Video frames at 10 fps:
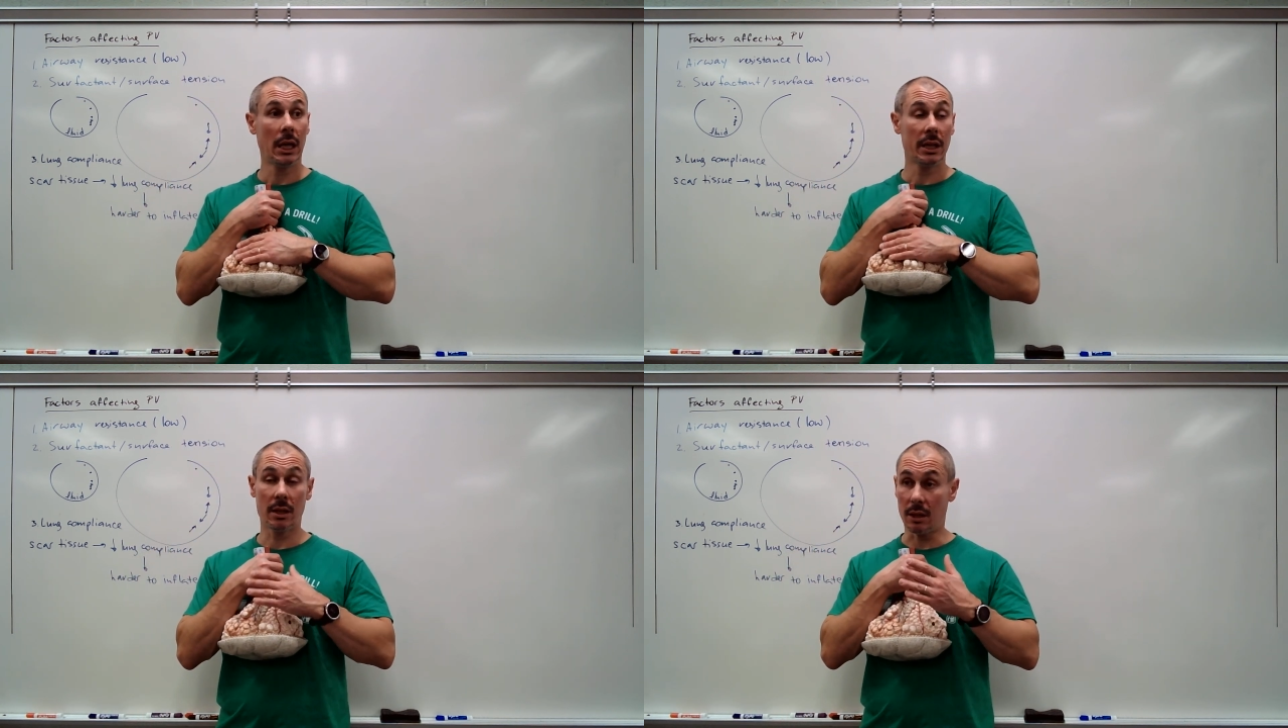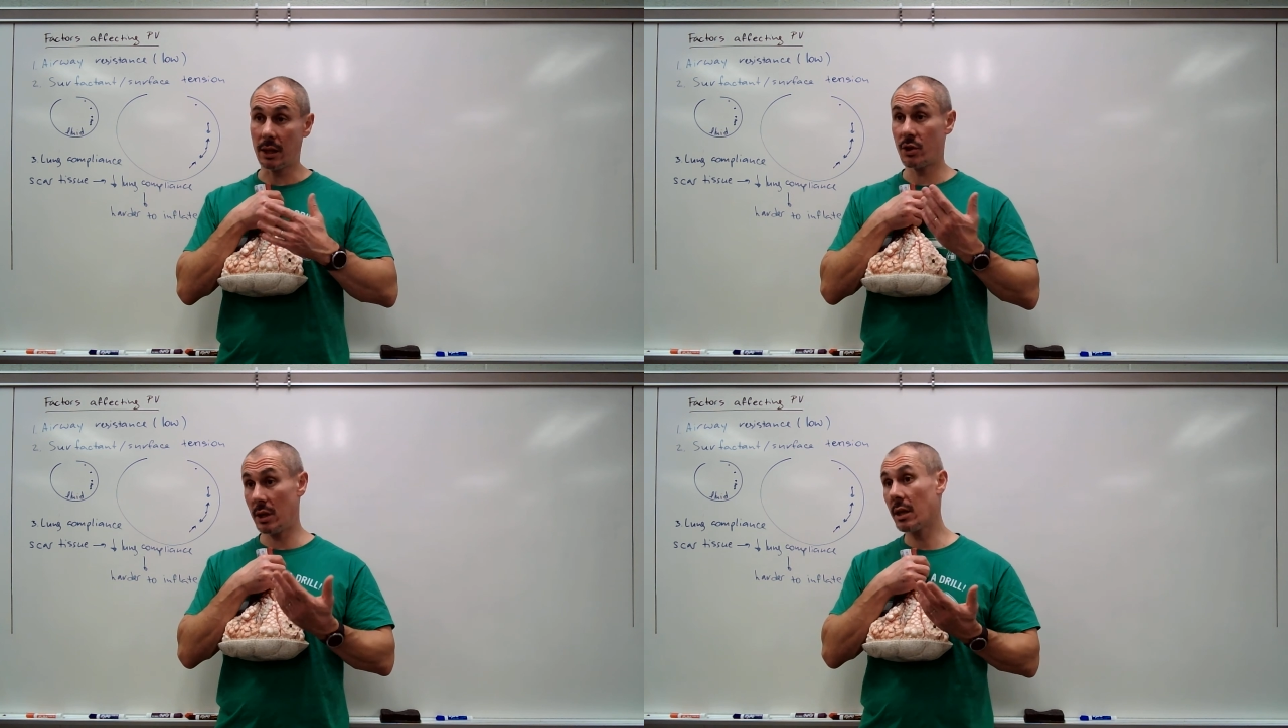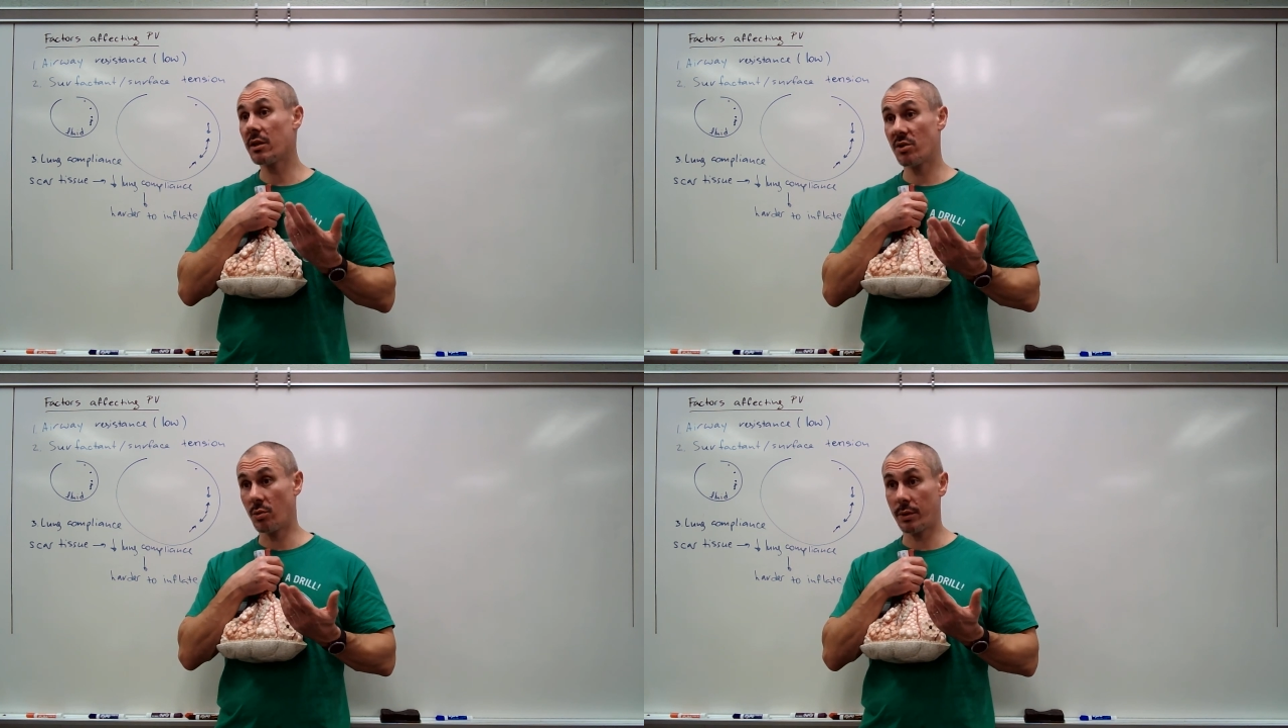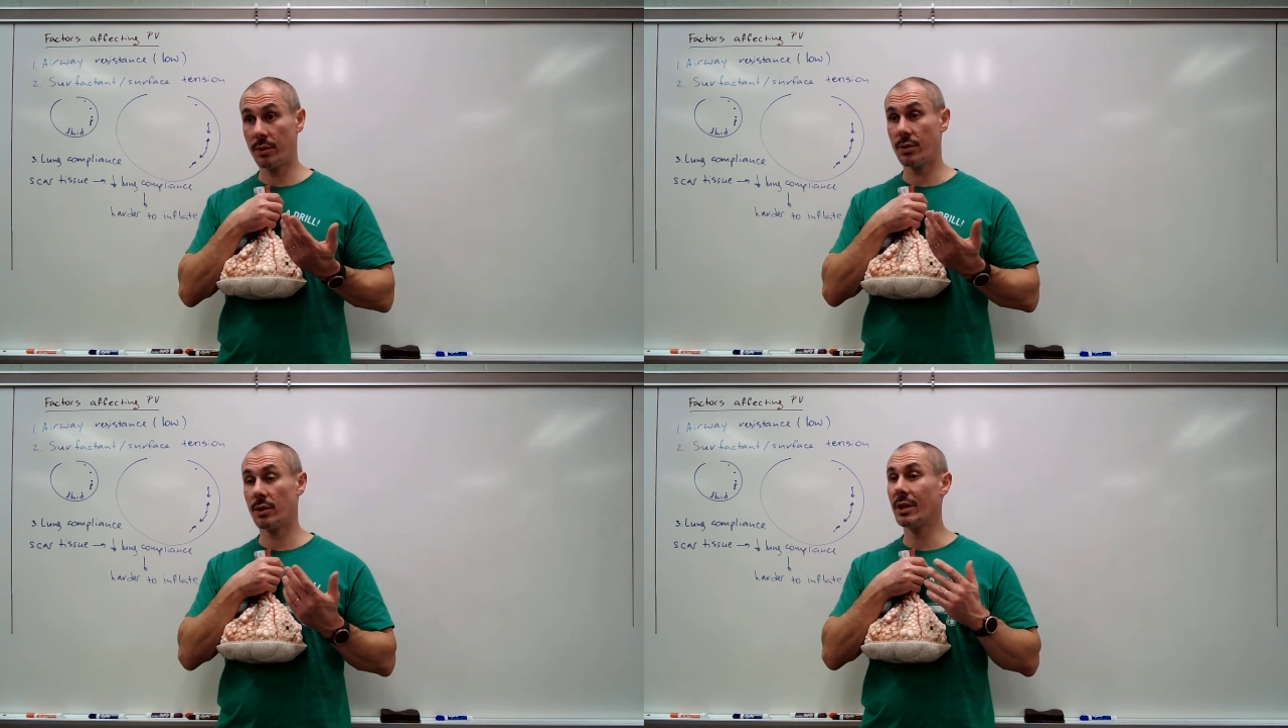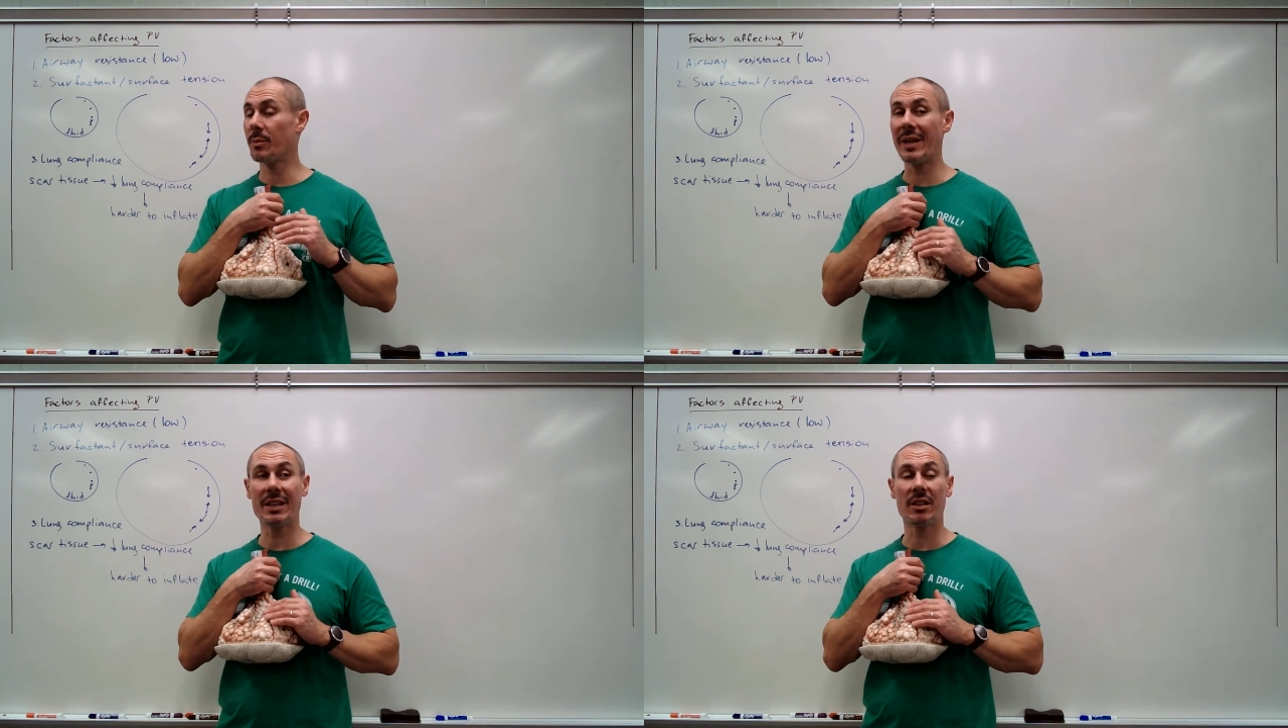There are genetic disorders that
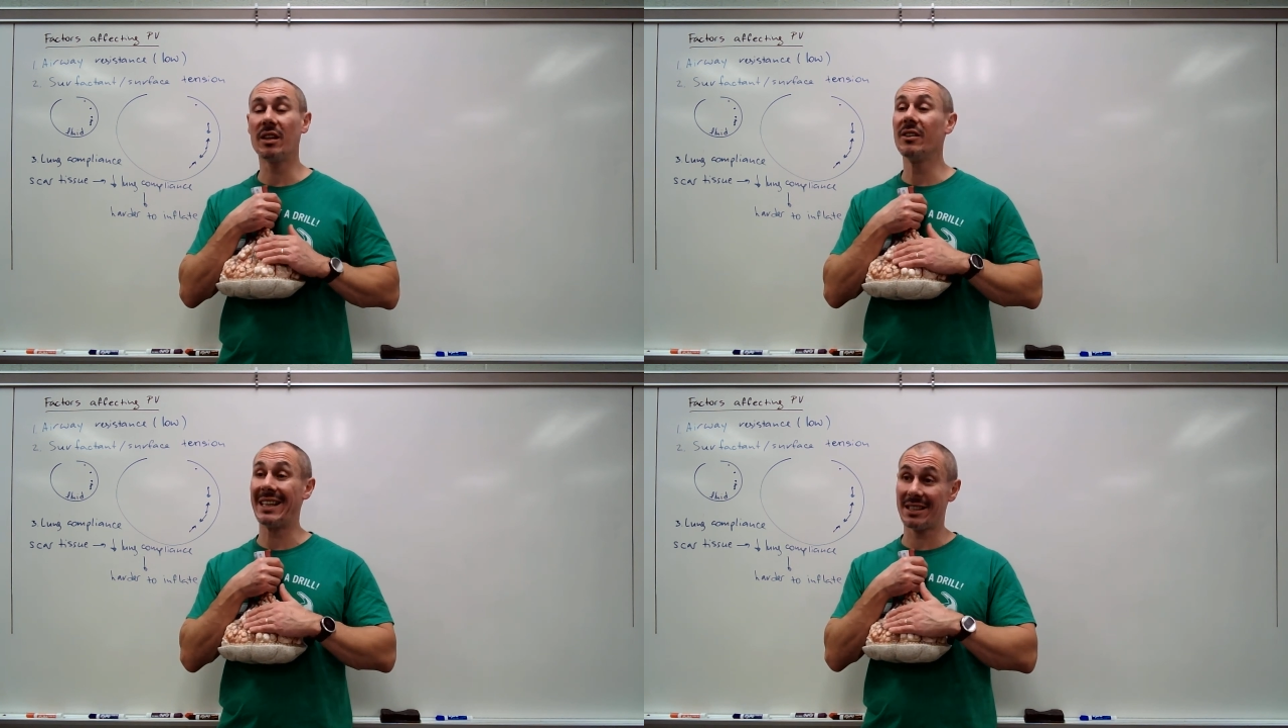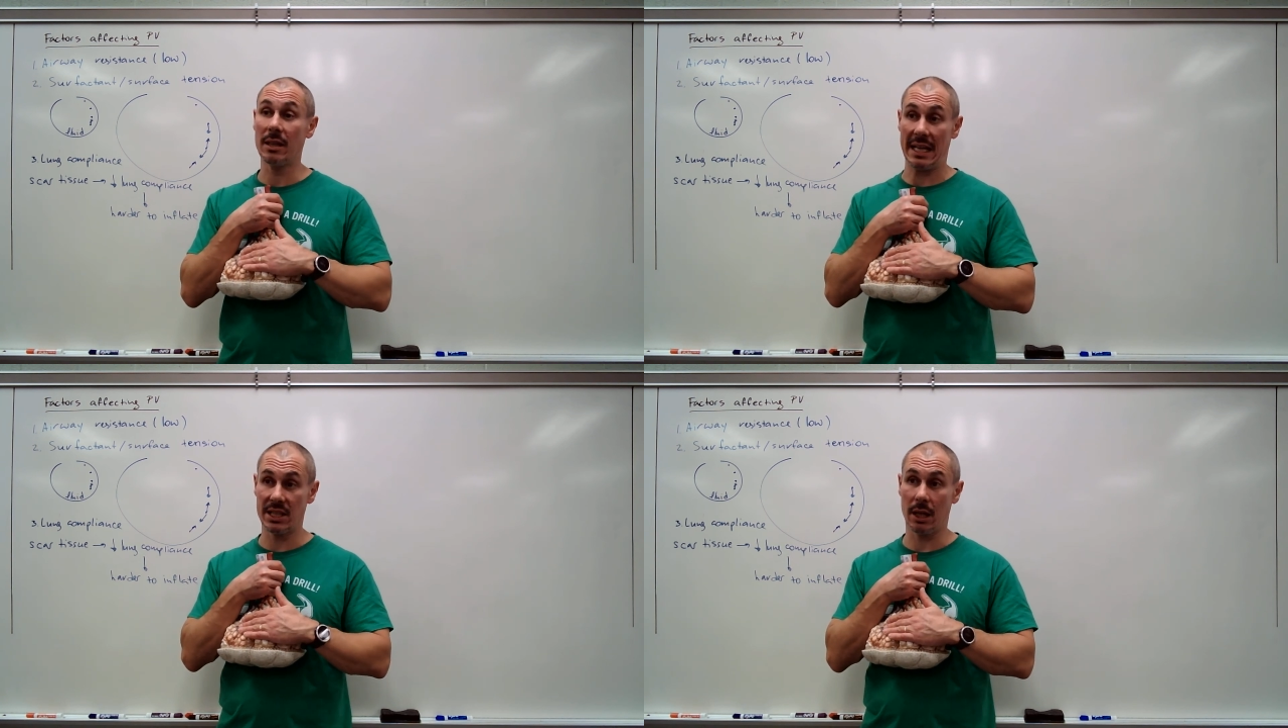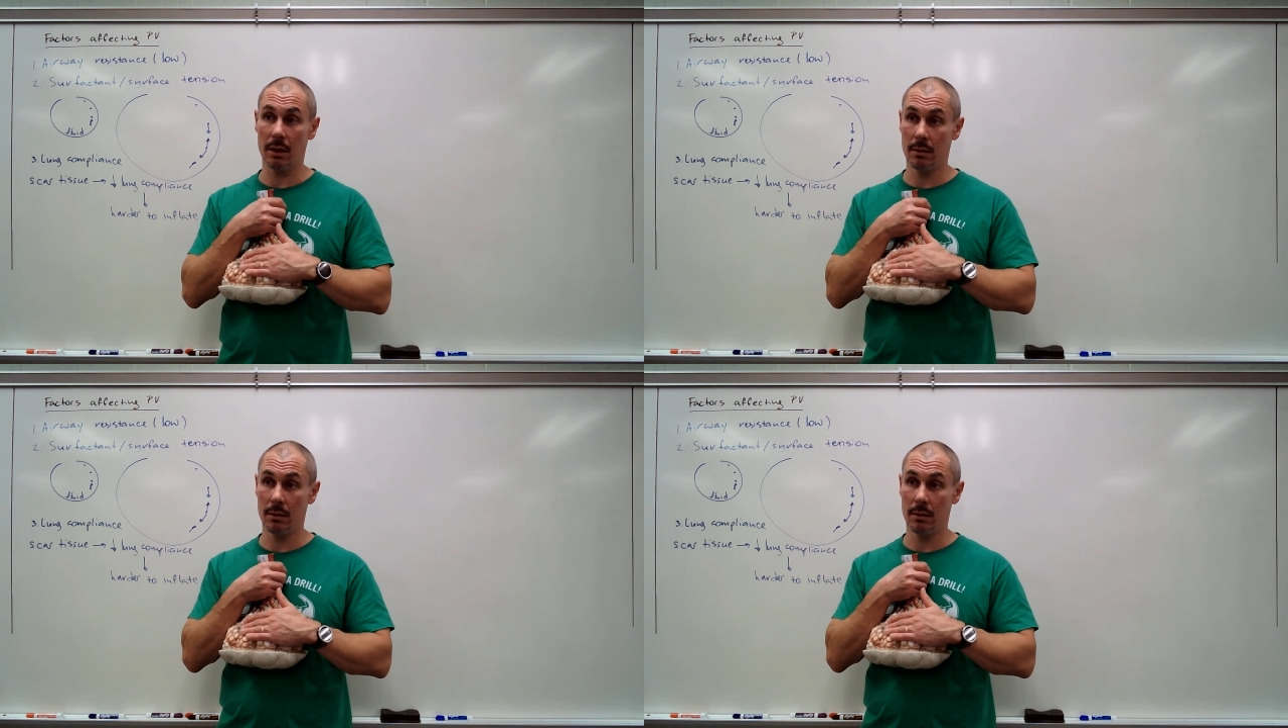make it less elastic.